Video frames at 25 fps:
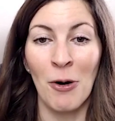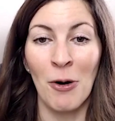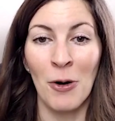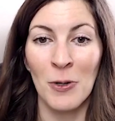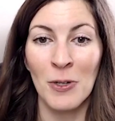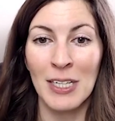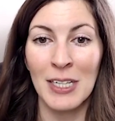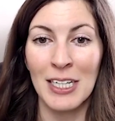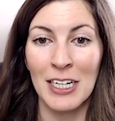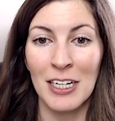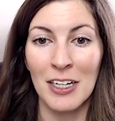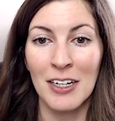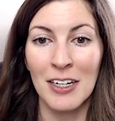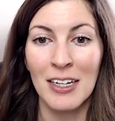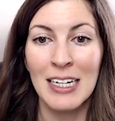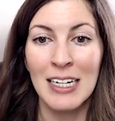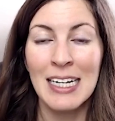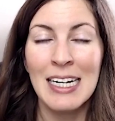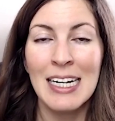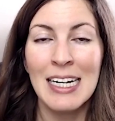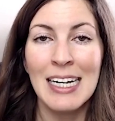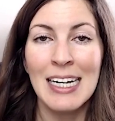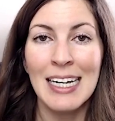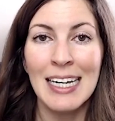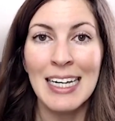earlier,
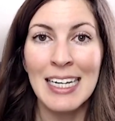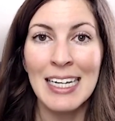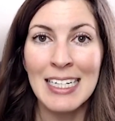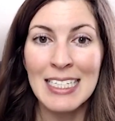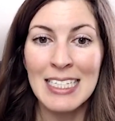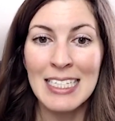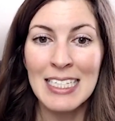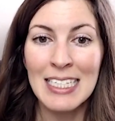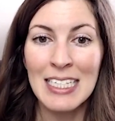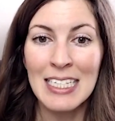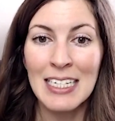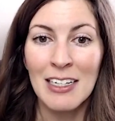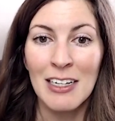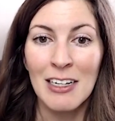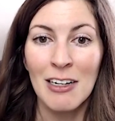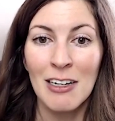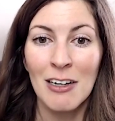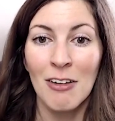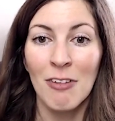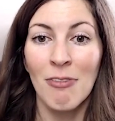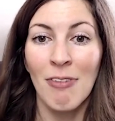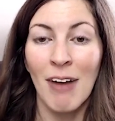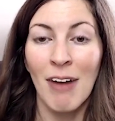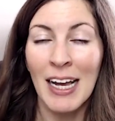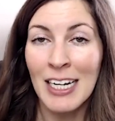is
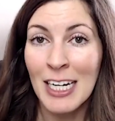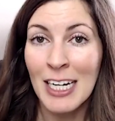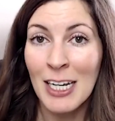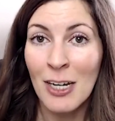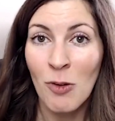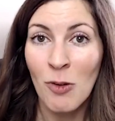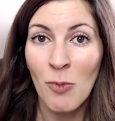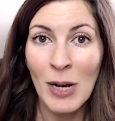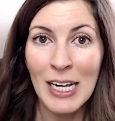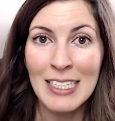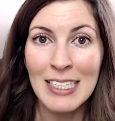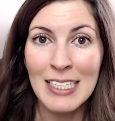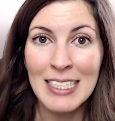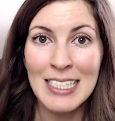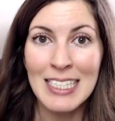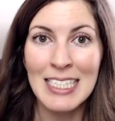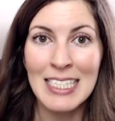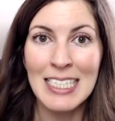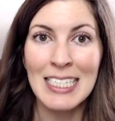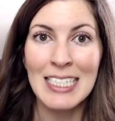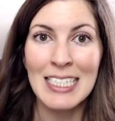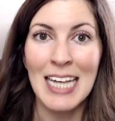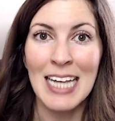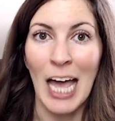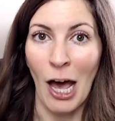finding
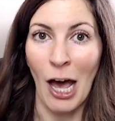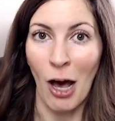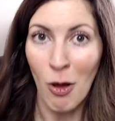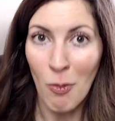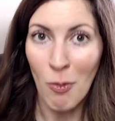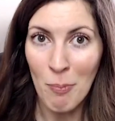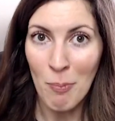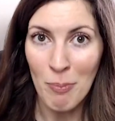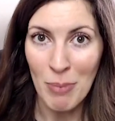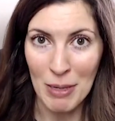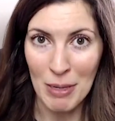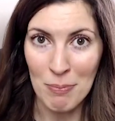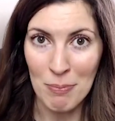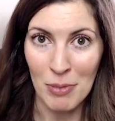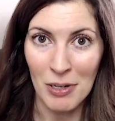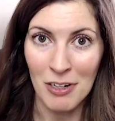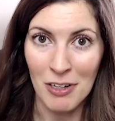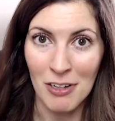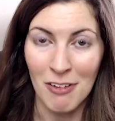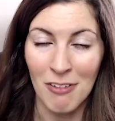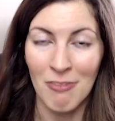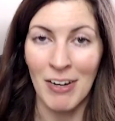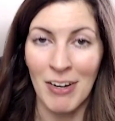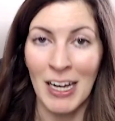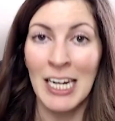ways to help
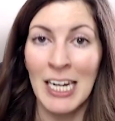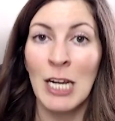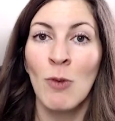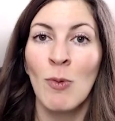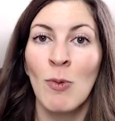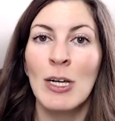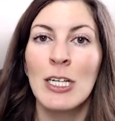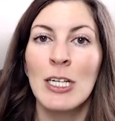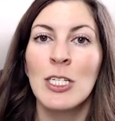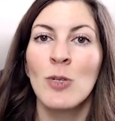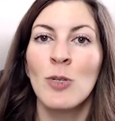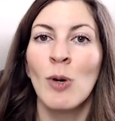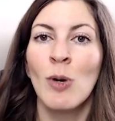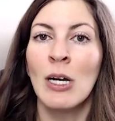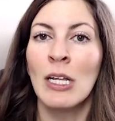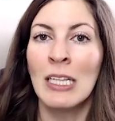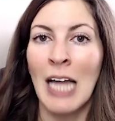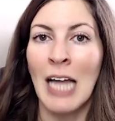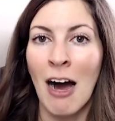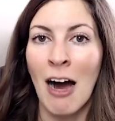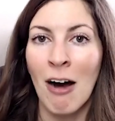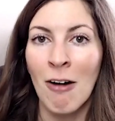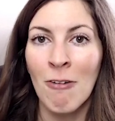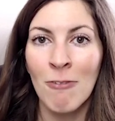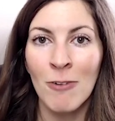people, finding ways to
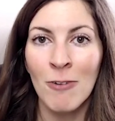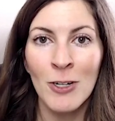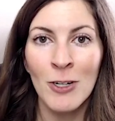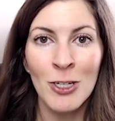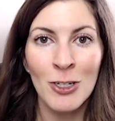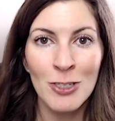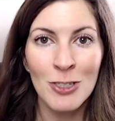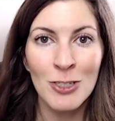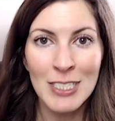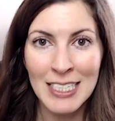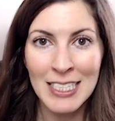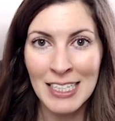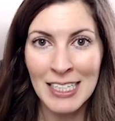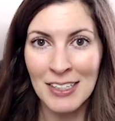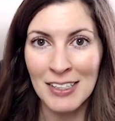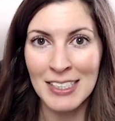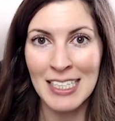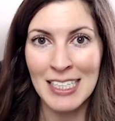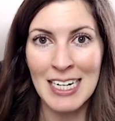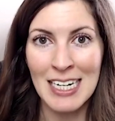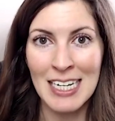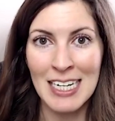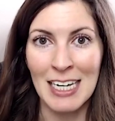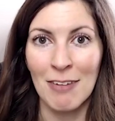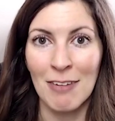allow for your skills
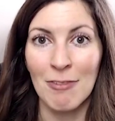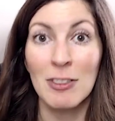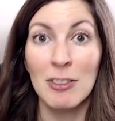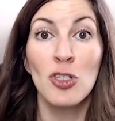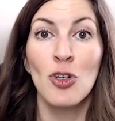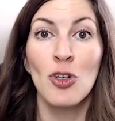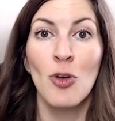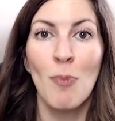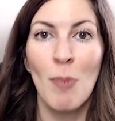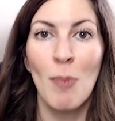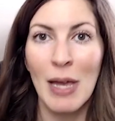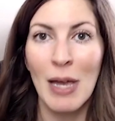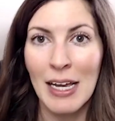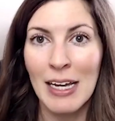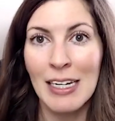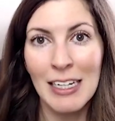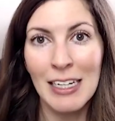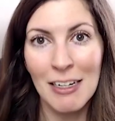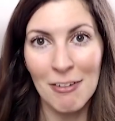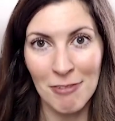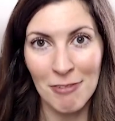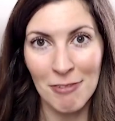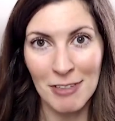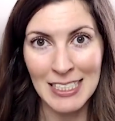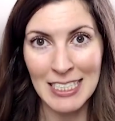and gifts to make a
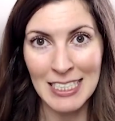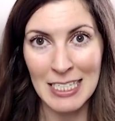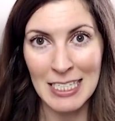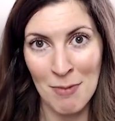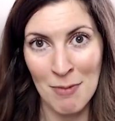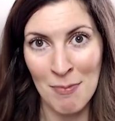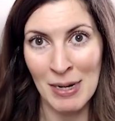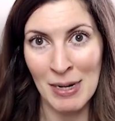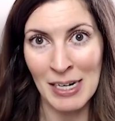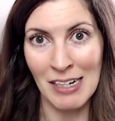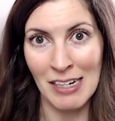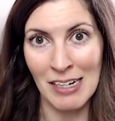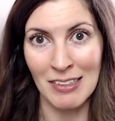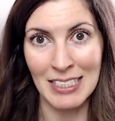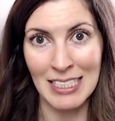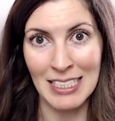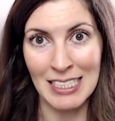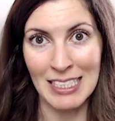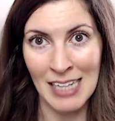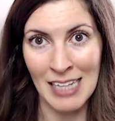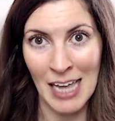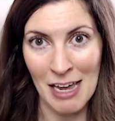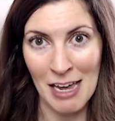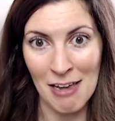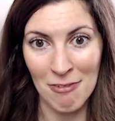difference in somebody
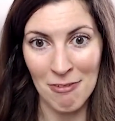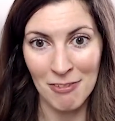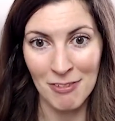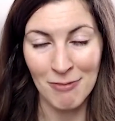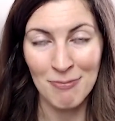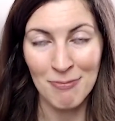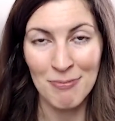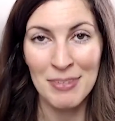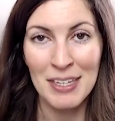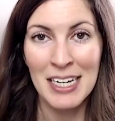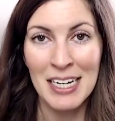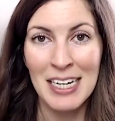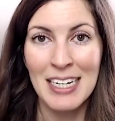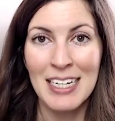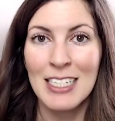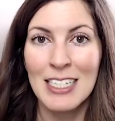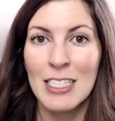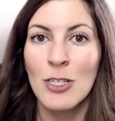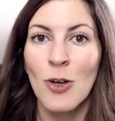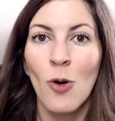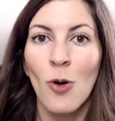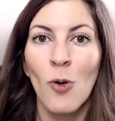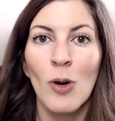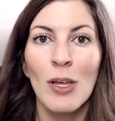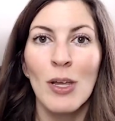else's life.
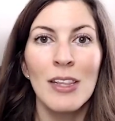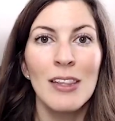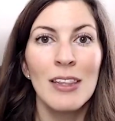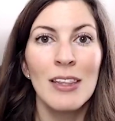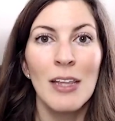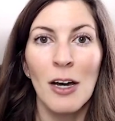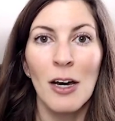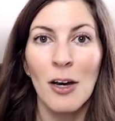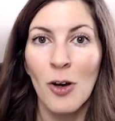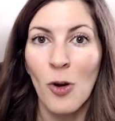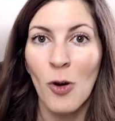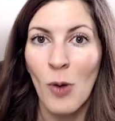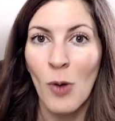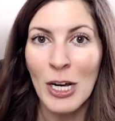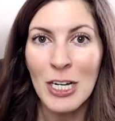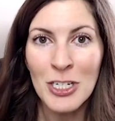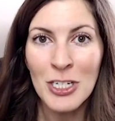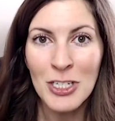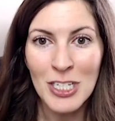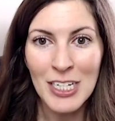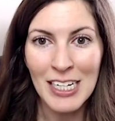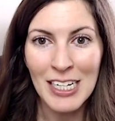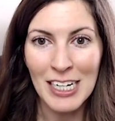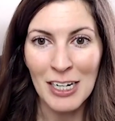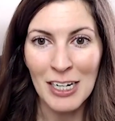So, the
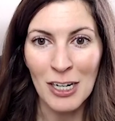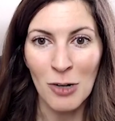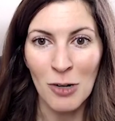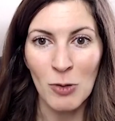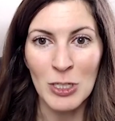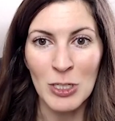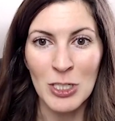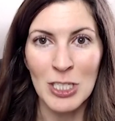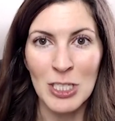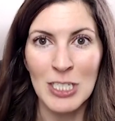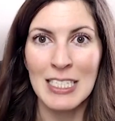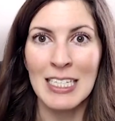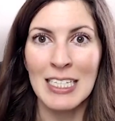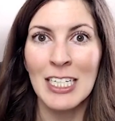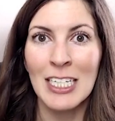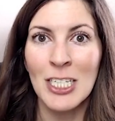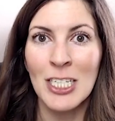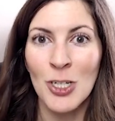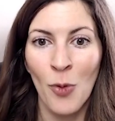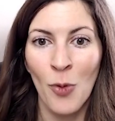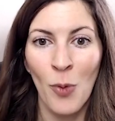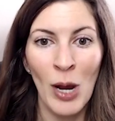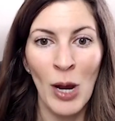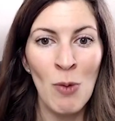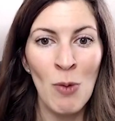question here, which is
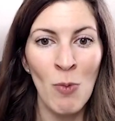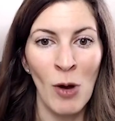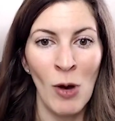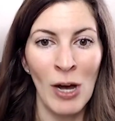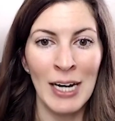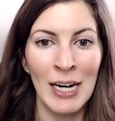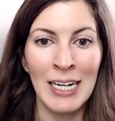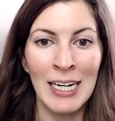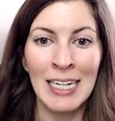such a great one,